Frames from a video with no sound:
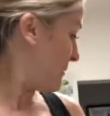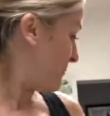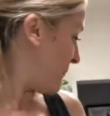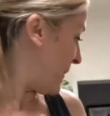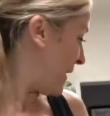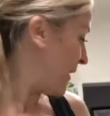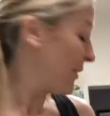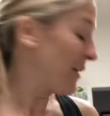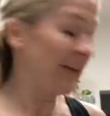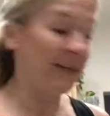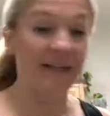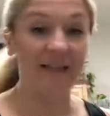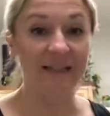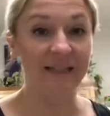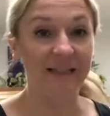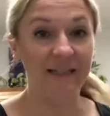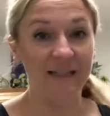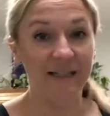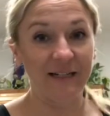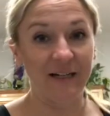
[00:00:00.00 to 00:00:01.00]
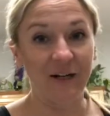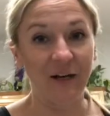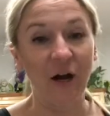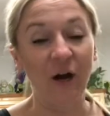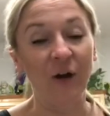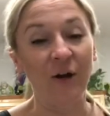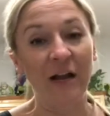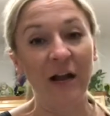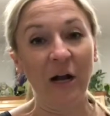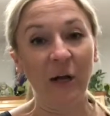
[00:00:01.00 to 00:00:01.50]
berries
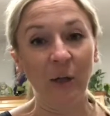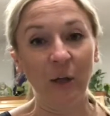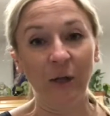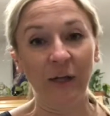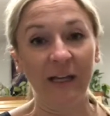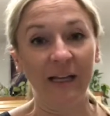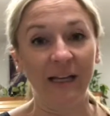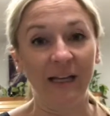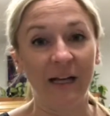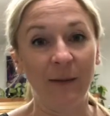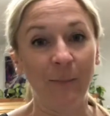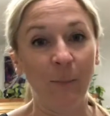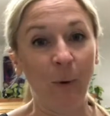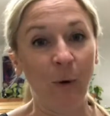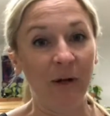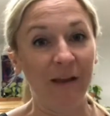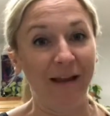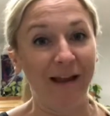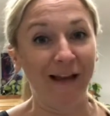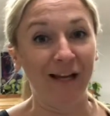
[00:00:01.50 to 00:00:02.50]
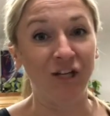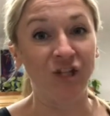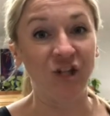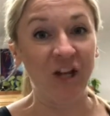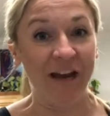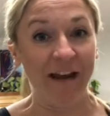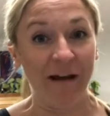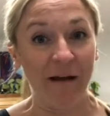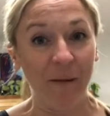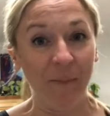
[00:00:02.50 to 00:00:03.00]
are now looking more like
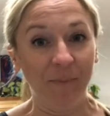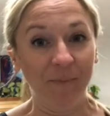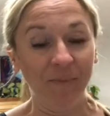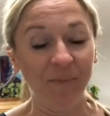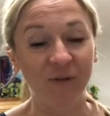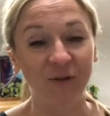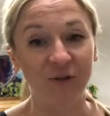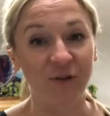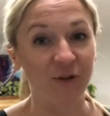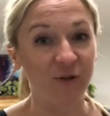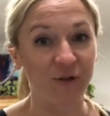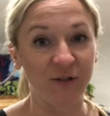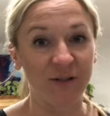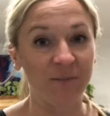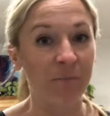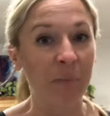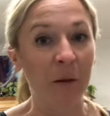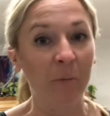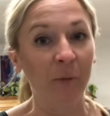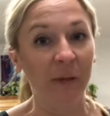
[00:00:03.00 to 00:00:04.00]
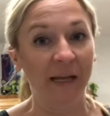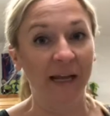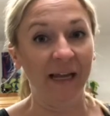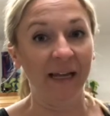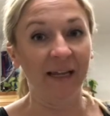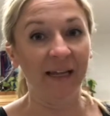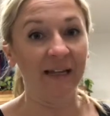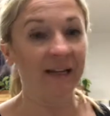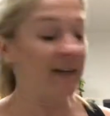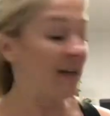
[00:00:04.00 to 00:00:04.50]
jam. They're just
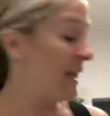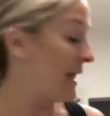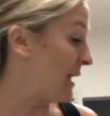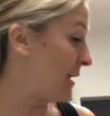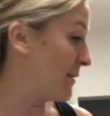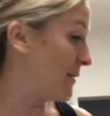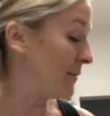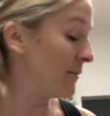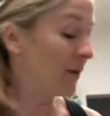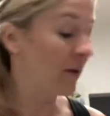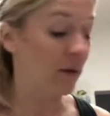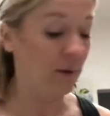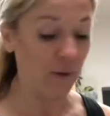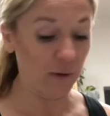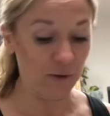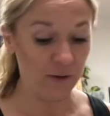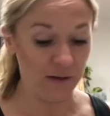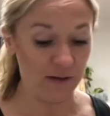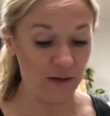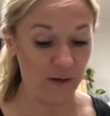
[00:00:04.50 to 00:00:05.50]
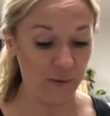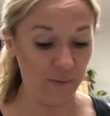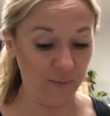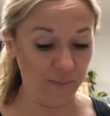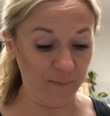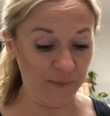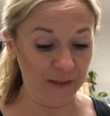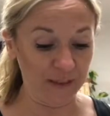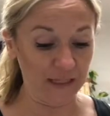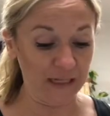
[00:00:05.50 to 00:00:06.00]
bubbling and you know,
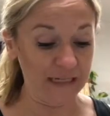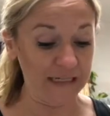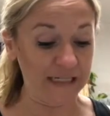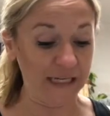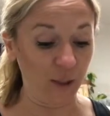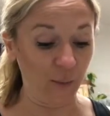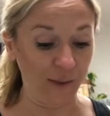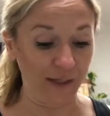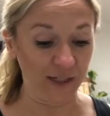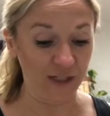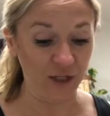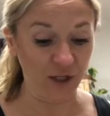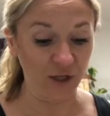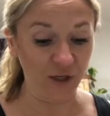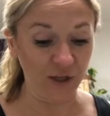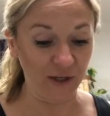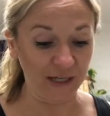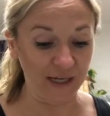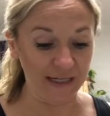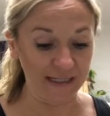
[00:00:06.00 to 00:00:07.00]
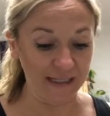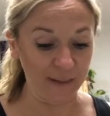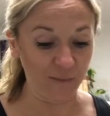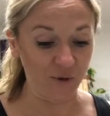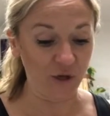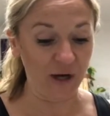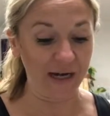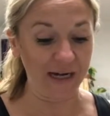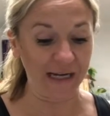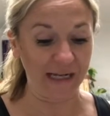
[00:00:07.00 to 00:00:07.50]
continuing to cook as I'm
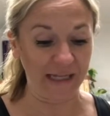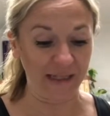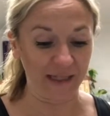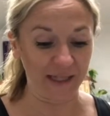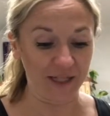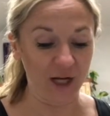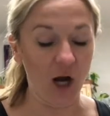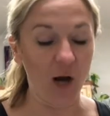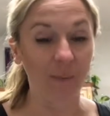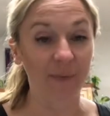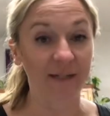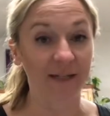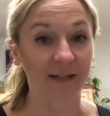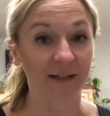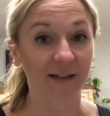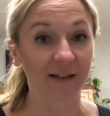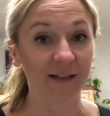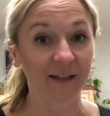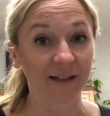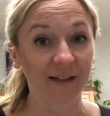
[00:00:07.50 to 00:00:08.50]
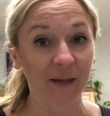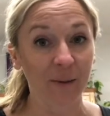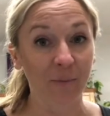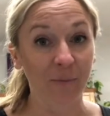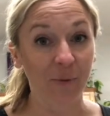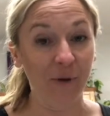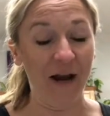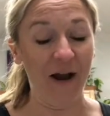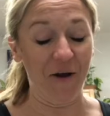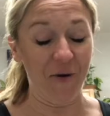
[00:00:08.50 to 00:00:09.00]
trying to get the top to
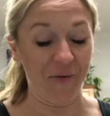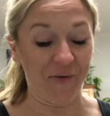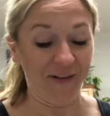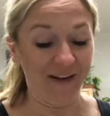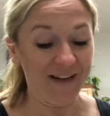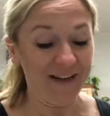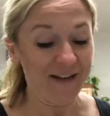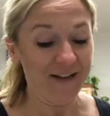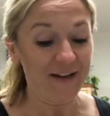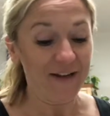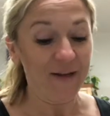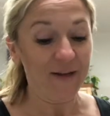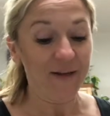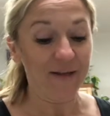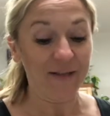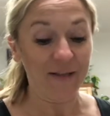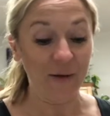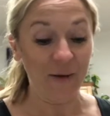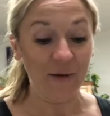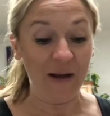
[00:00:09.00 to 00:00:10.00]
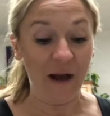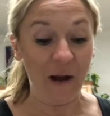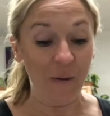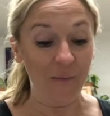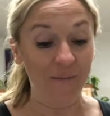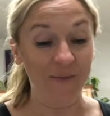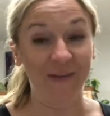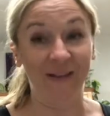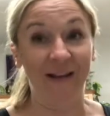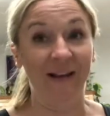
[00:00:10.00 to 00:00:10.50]
brown. So now
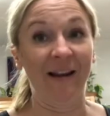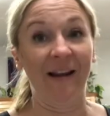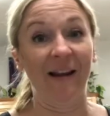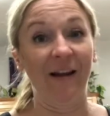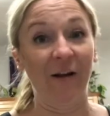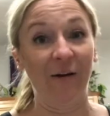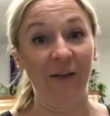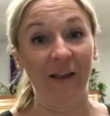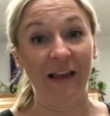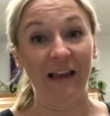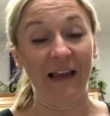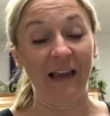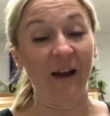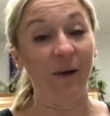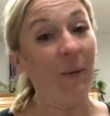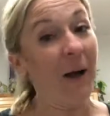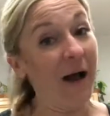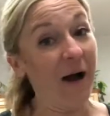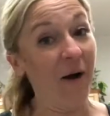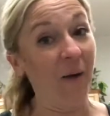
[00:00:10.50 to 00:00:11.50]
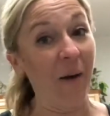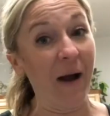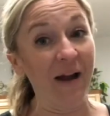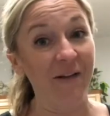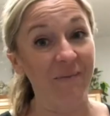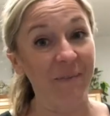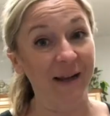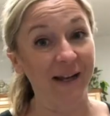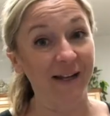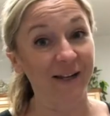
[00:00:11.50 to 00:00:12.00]
I'm sitting here thinking, wow,
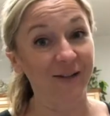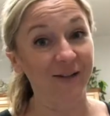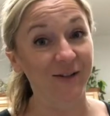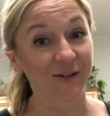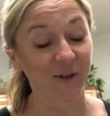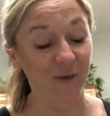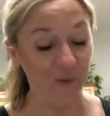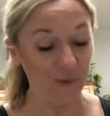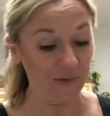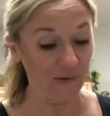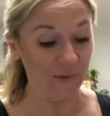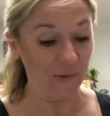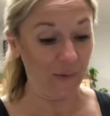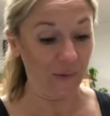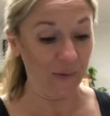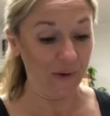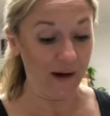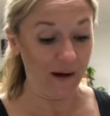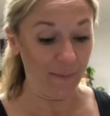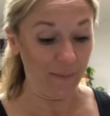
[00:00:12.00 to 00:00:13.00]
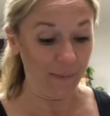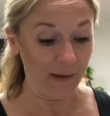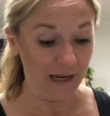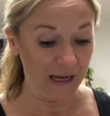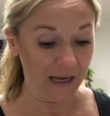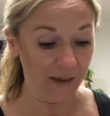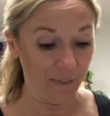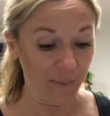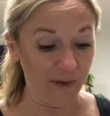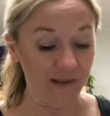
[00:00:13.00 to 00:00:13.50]
I've managed to screw up
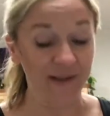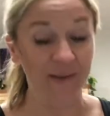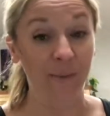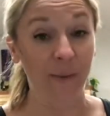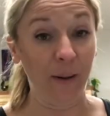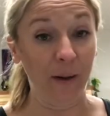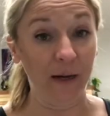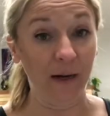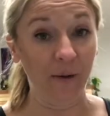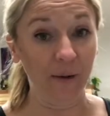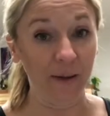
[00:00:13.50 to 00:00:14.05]
a boysenberry